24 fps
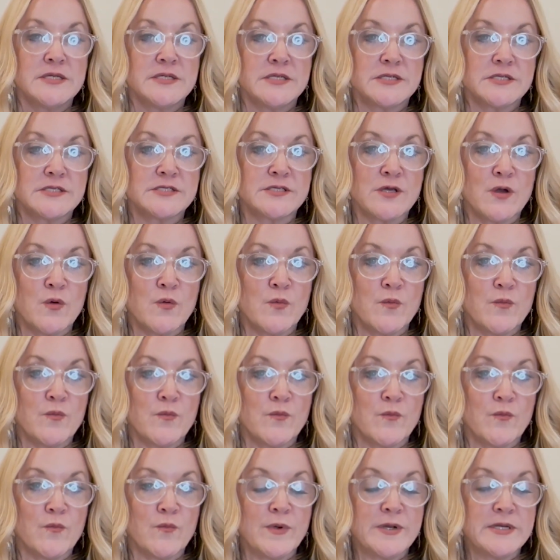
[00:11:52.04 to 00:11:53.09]
So
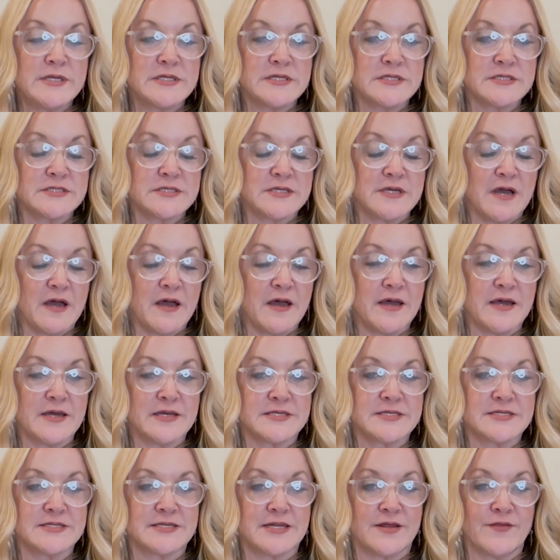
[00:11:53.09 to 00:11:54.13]
we
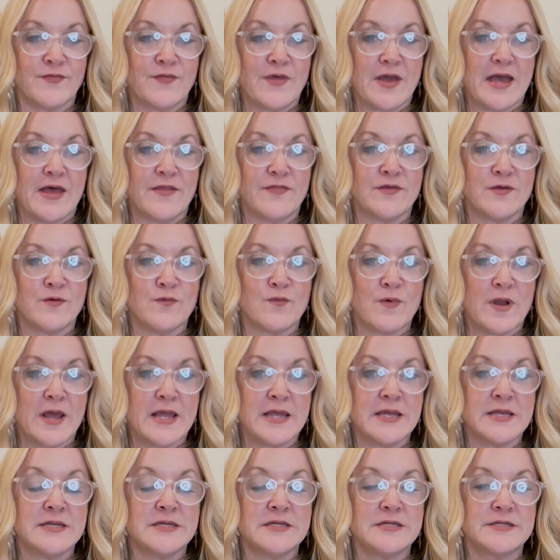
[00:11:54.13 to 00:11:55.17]
discussed that the
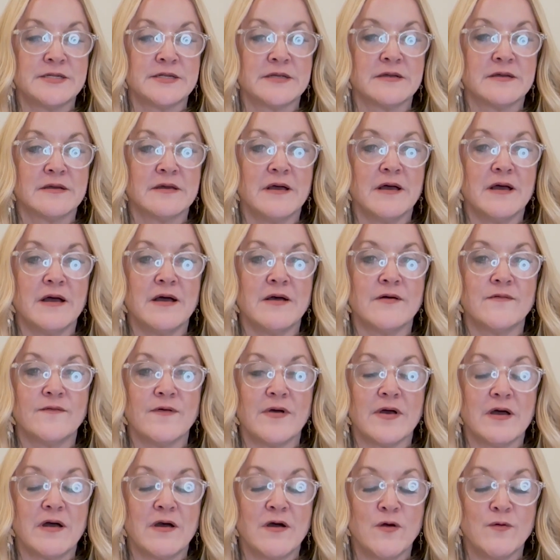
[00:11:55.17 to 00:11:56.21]
range of
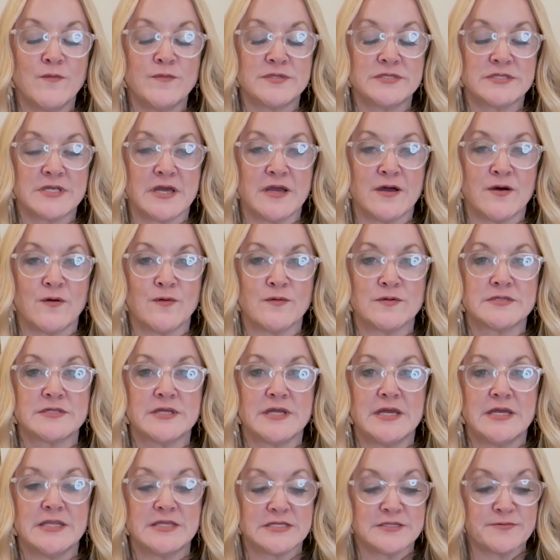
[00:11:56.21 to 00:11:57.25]
home sales
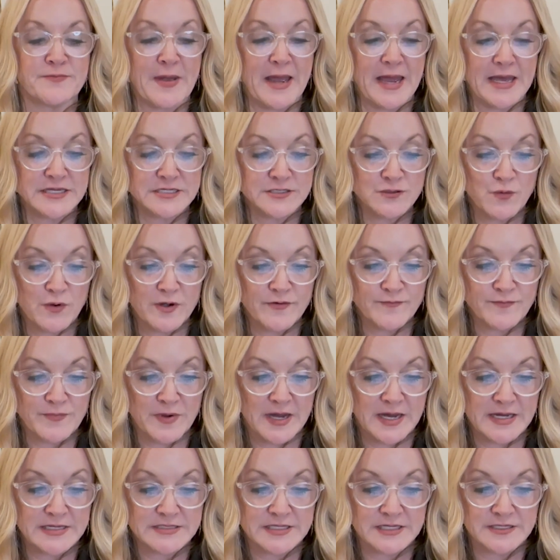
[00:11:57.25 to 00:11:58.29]
in this past 12
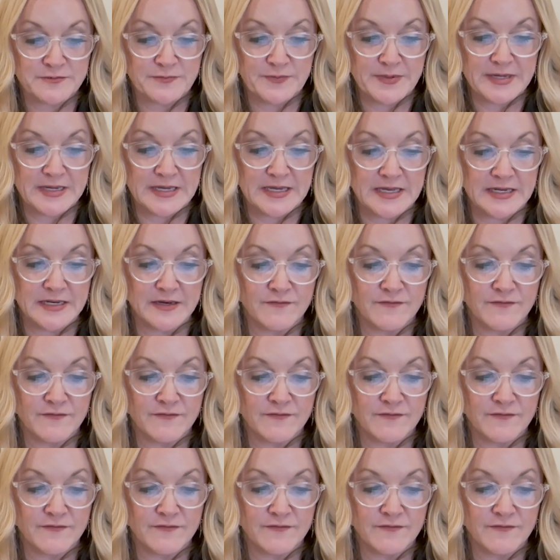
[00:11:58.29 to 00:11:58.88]
months has been